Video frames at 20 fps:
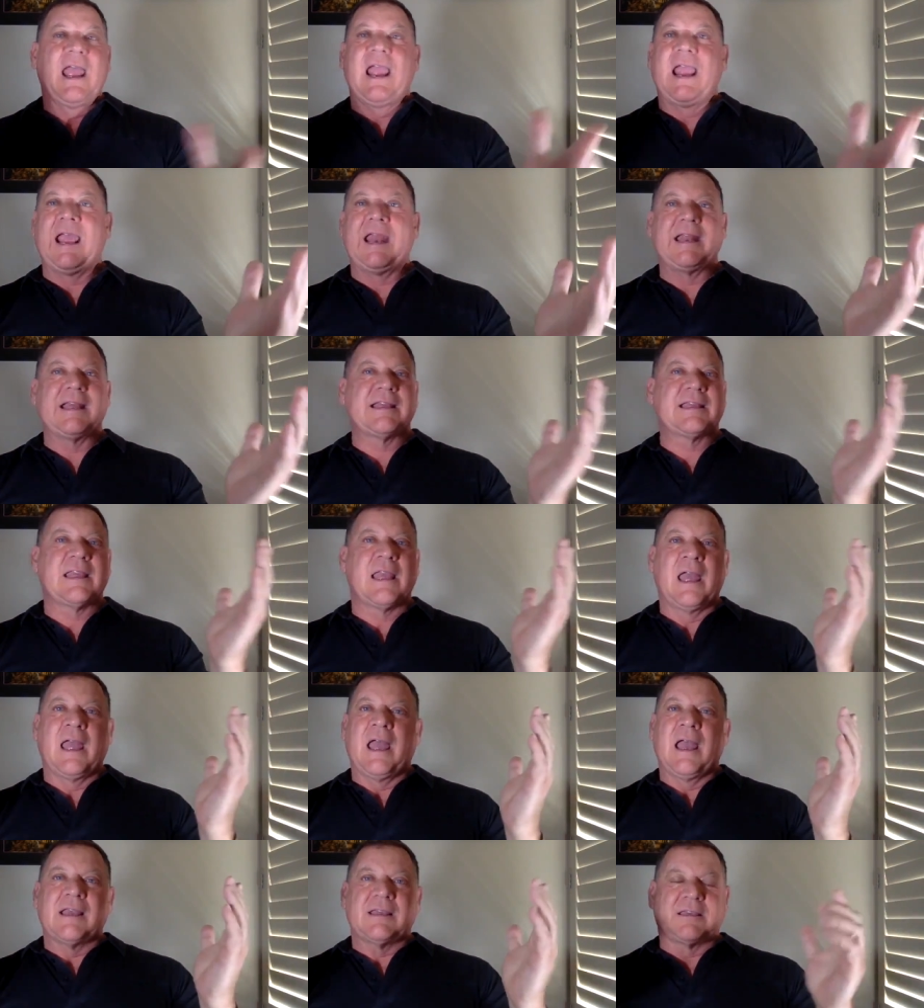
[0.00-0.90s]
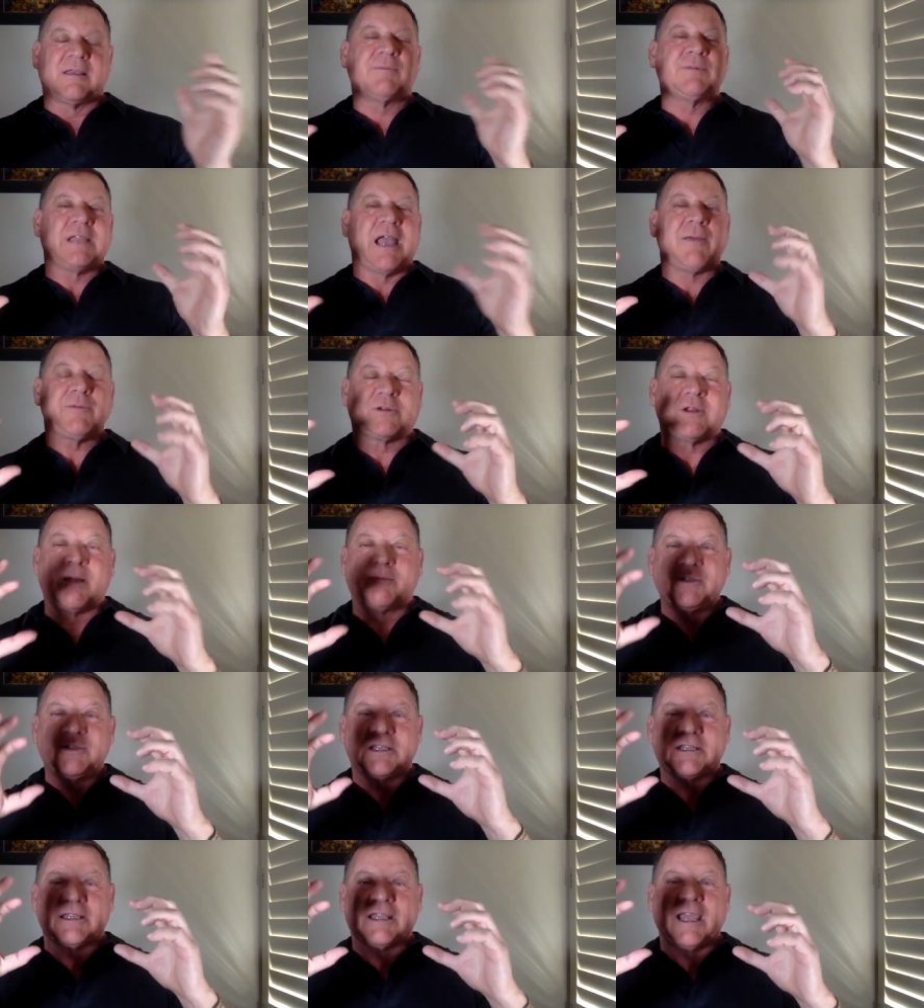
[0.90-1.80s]
It is sometimes when
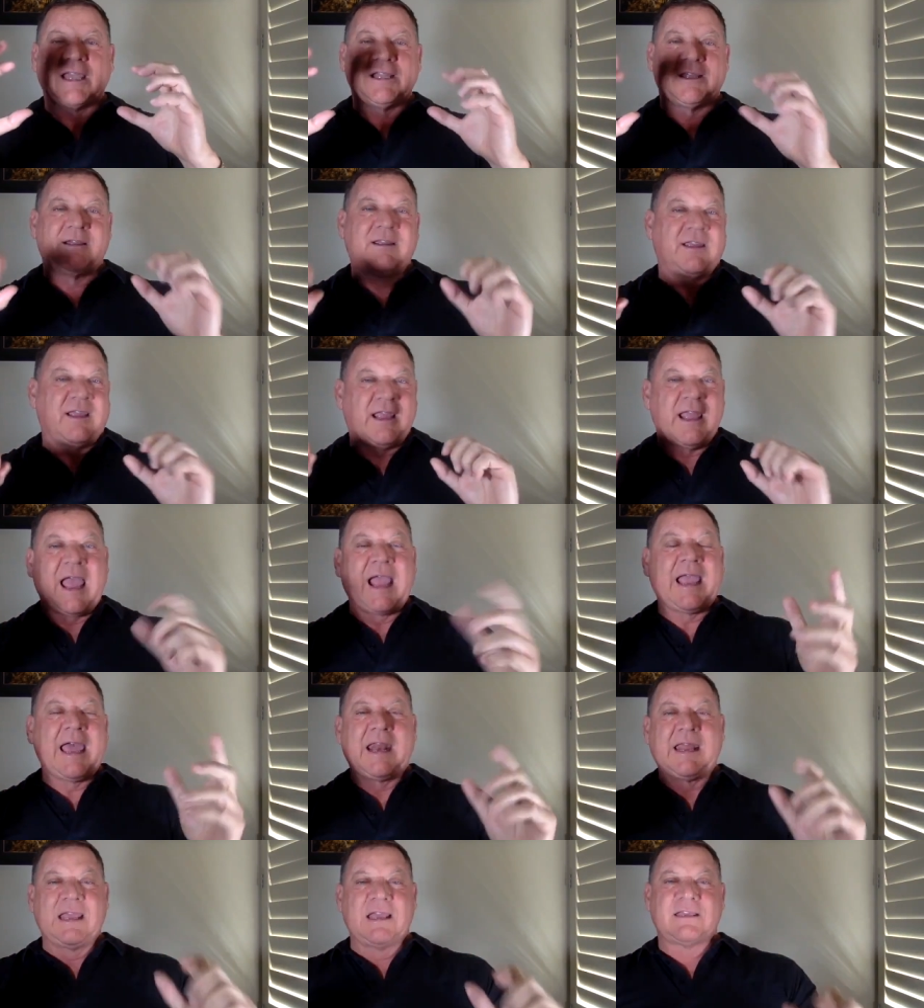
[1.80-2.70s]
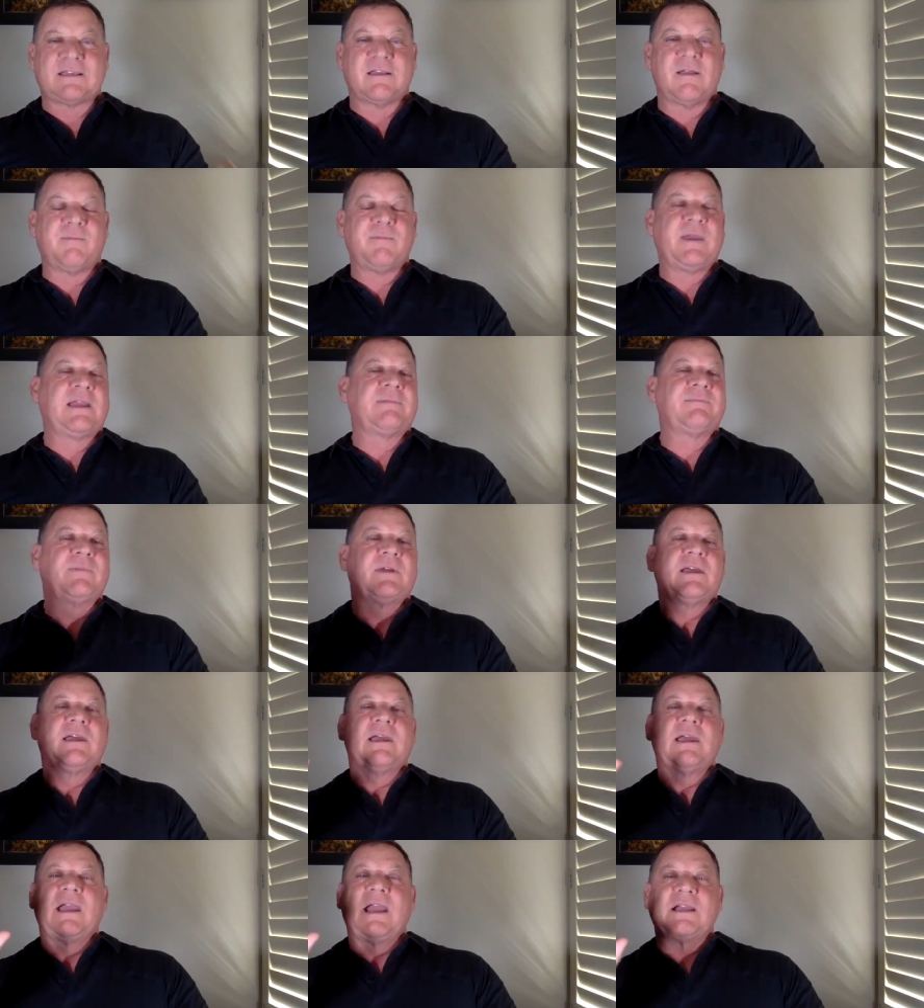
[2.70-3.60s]
I'm just like, I got to get something in,
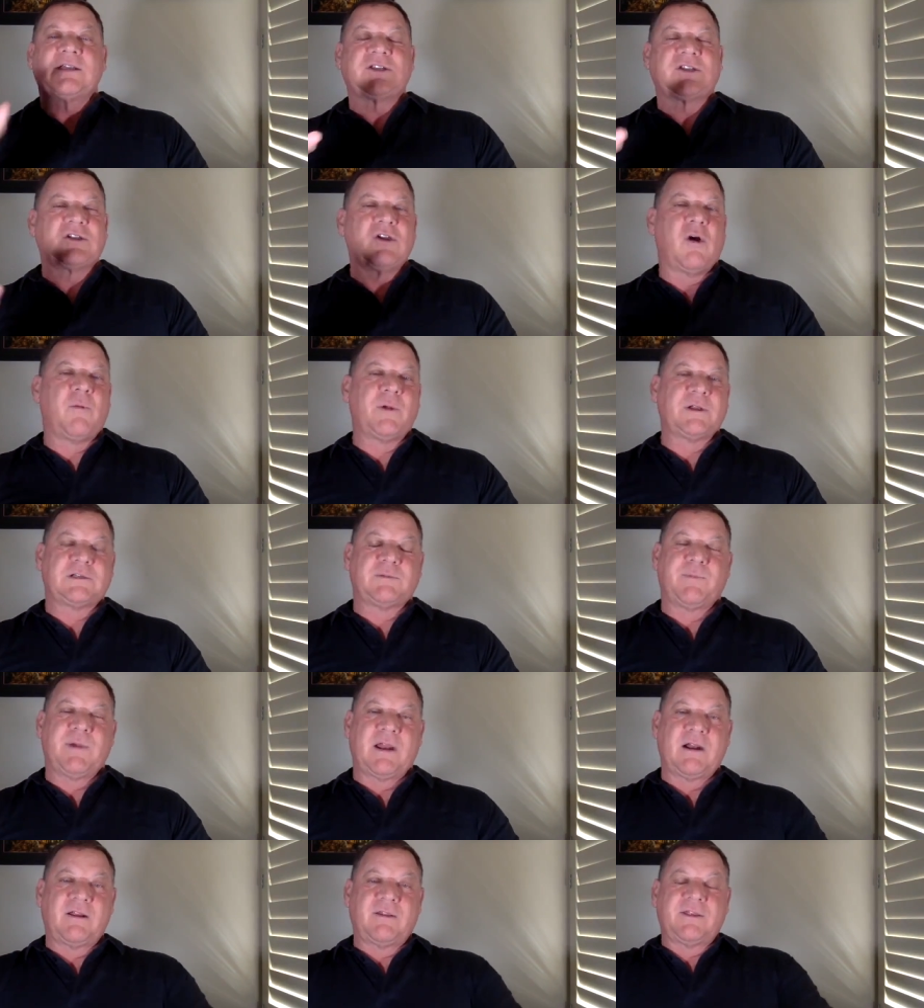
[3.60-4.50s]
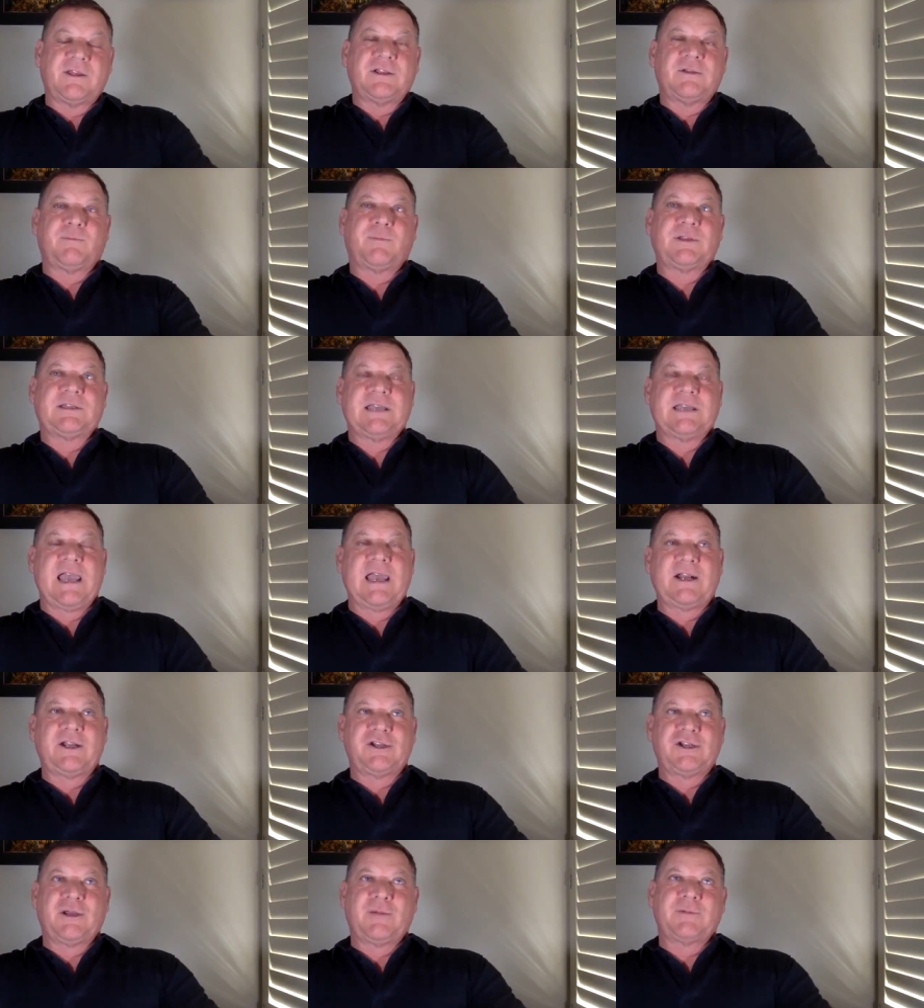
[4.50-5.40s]
it's so much better than
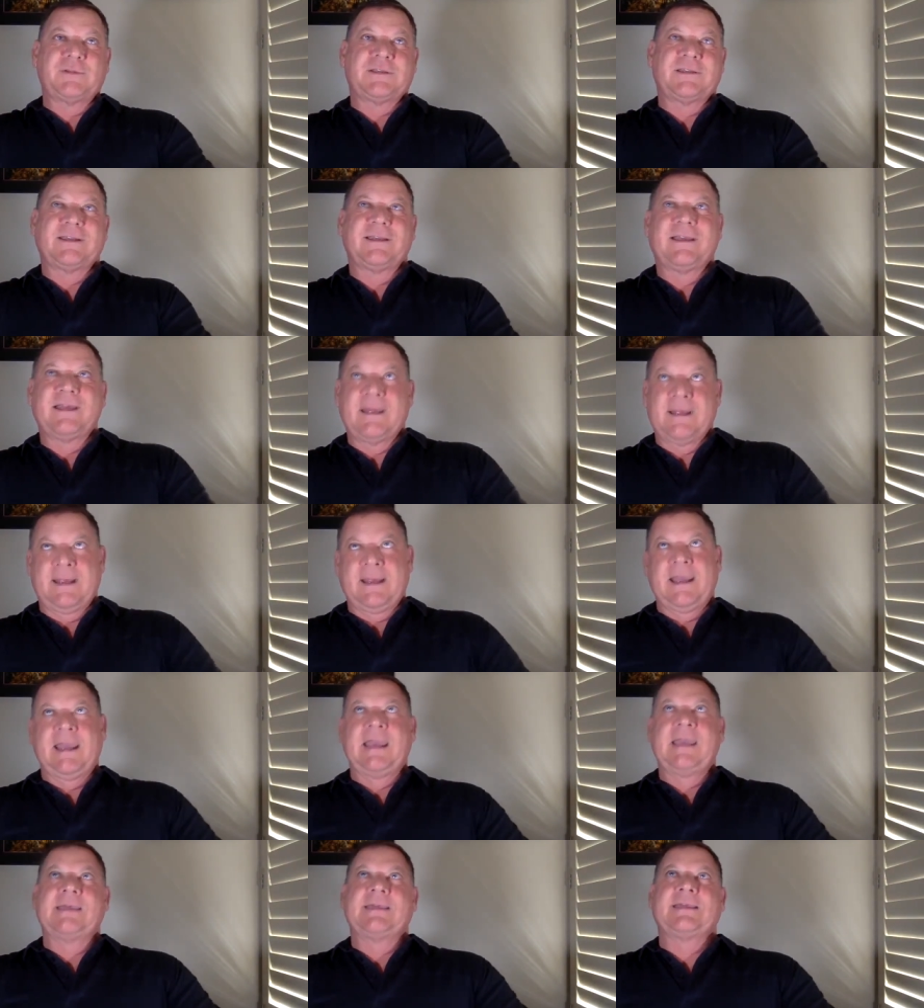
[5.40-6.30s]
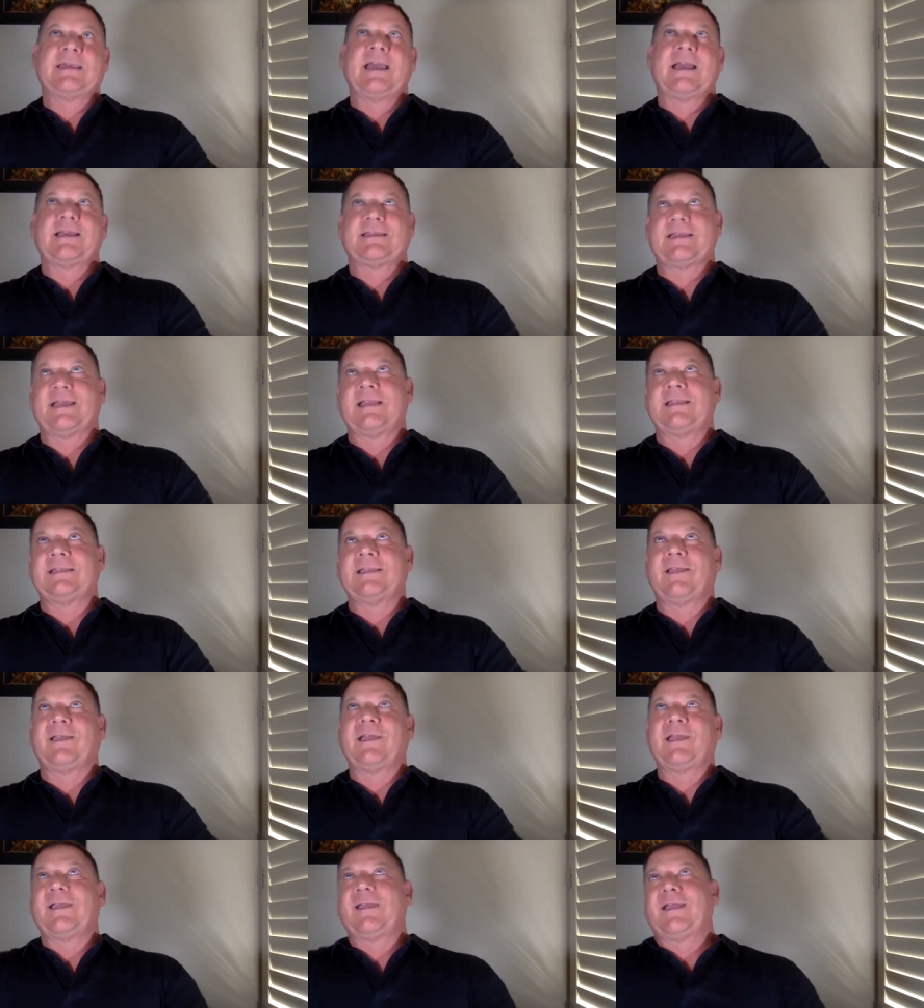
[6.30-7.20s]
potato chips, he says,
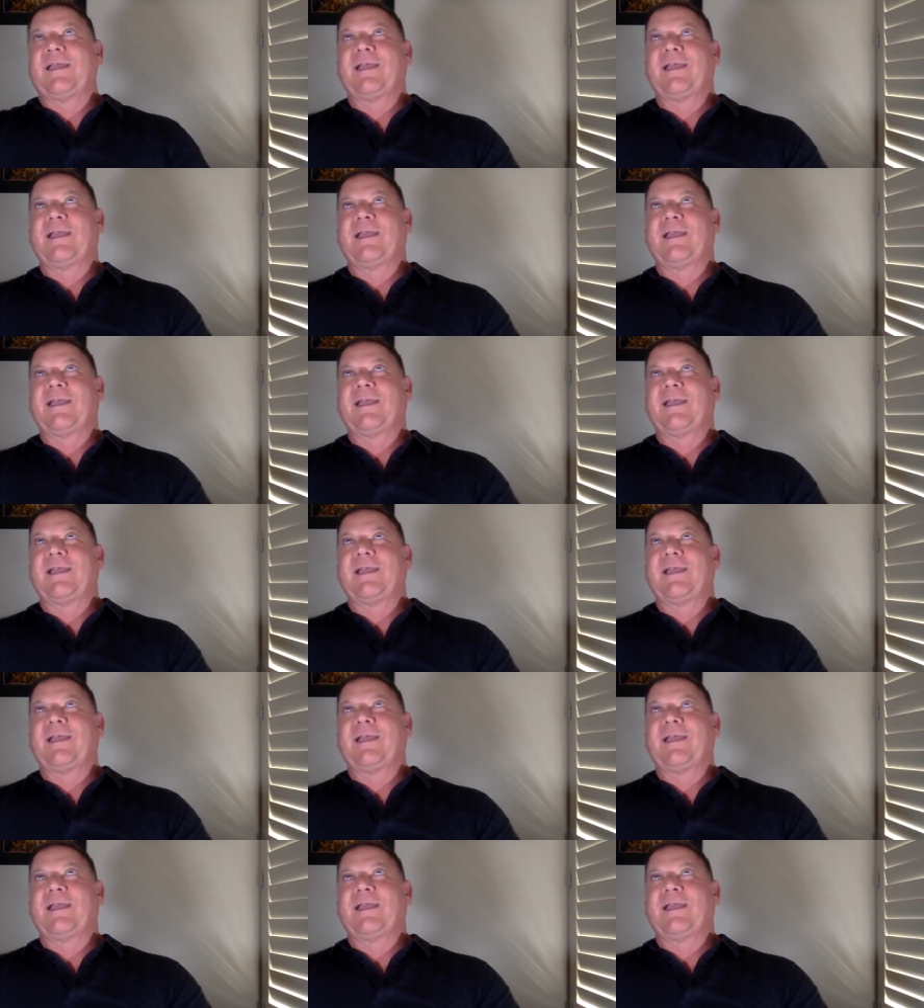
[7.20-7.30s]
until he